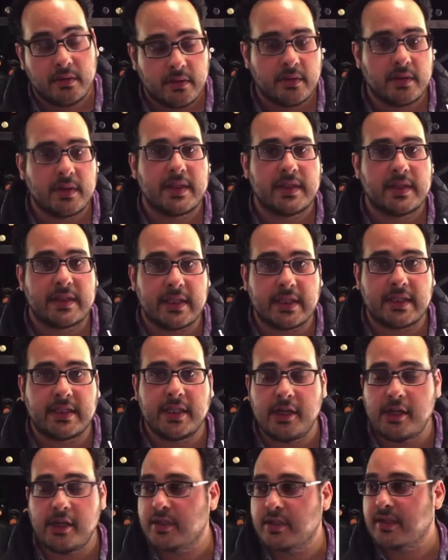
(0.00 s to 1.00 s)
Six
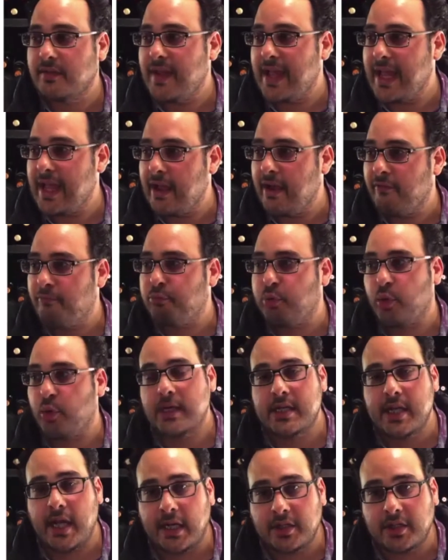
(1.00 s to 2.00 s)
years of, of
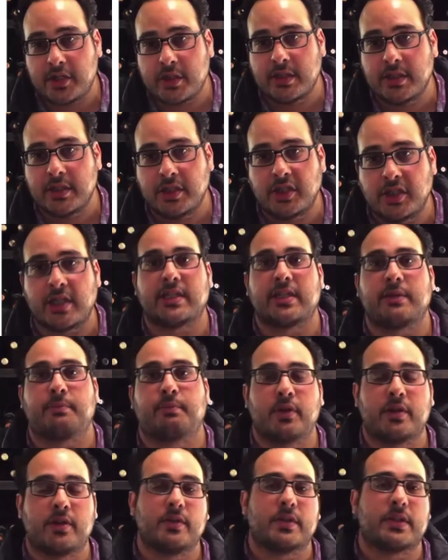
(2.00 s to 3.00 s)
production just to
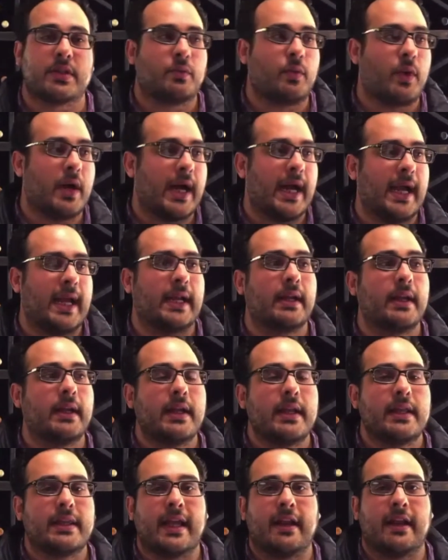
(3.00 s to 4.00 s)
produce a wine
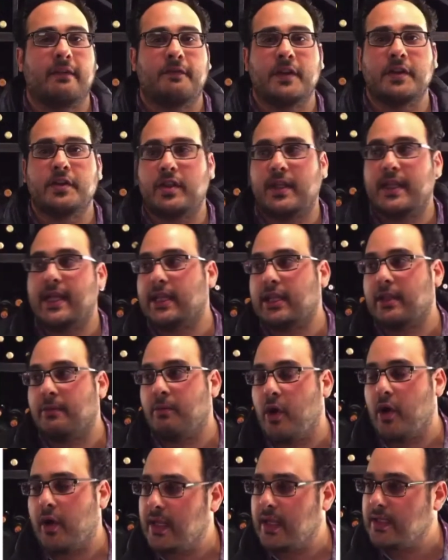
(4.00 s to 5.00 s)
that eventually hit the
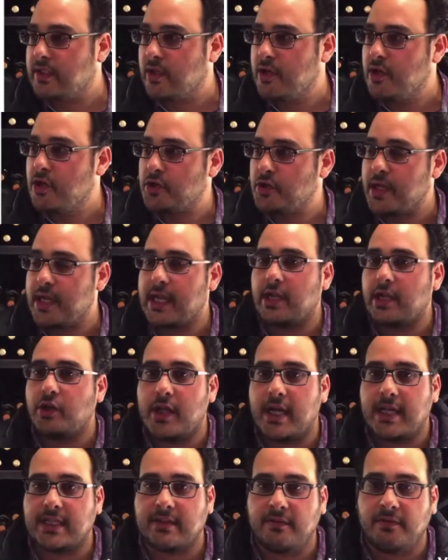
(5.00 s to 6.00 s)
market. So you're drinking a
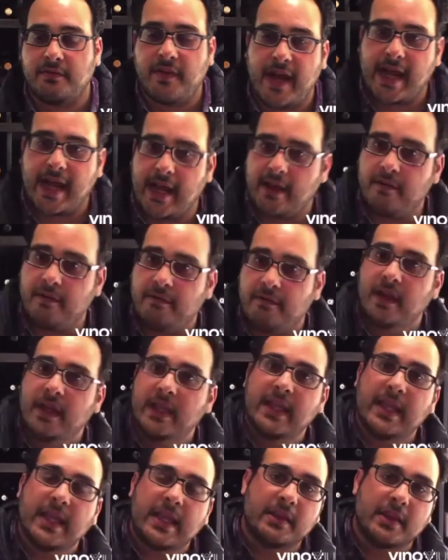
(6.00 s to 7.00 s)
2005.
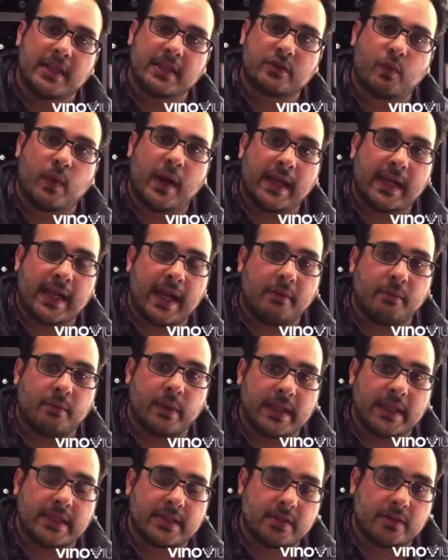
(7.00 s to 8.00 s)
This wine got
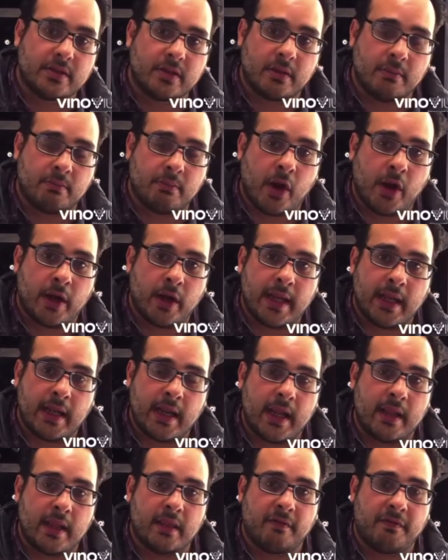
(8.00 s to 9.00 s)
released into the market
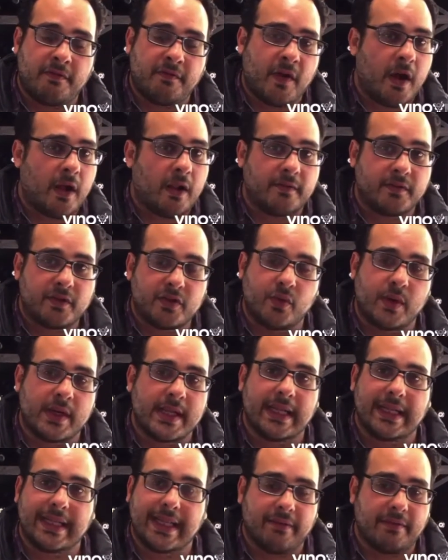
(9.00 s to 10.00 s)
in the fall of
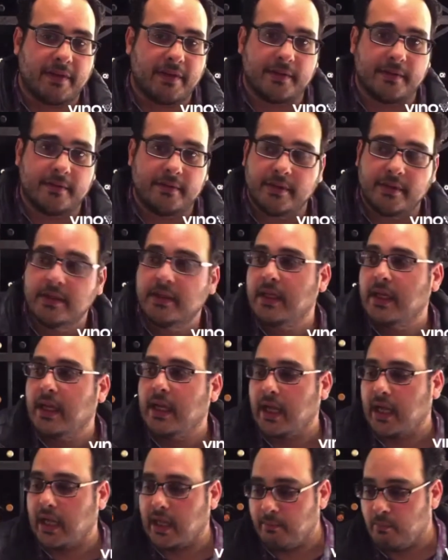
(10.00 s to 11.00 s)
2011,
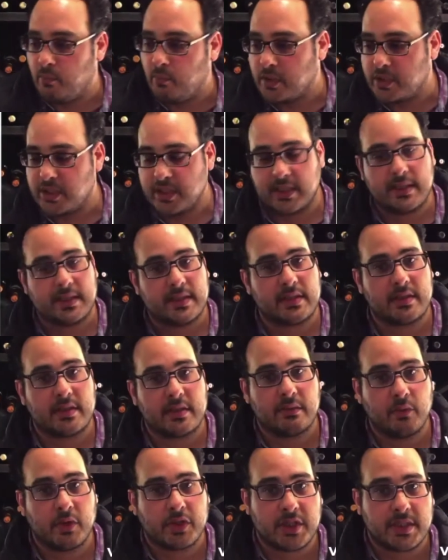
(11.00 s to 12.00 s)
um, which is
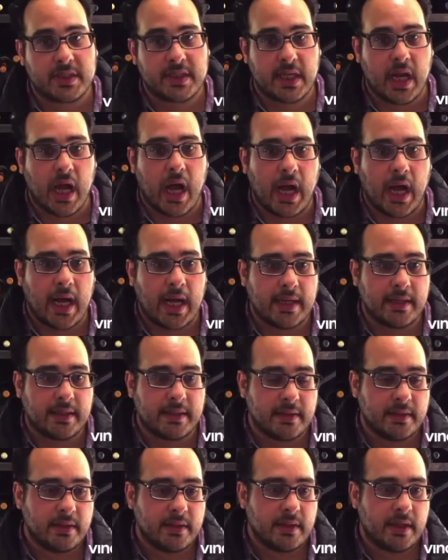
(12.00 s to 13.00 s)
which is an odd,
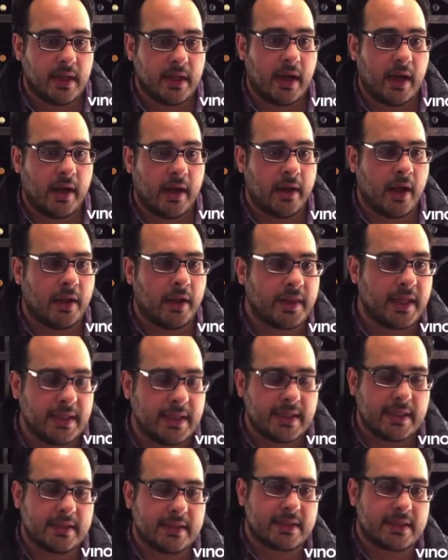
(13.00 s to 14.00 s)
an odd thing to
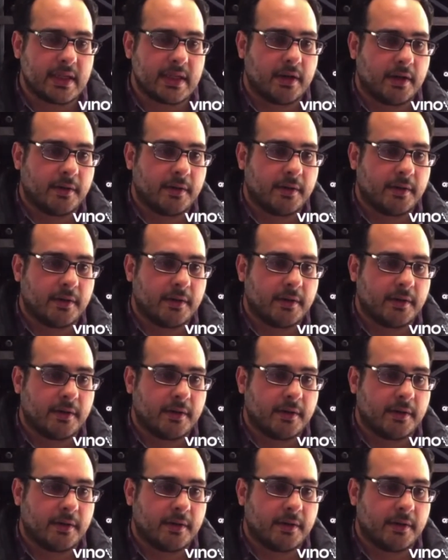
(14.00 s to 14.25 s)
consider.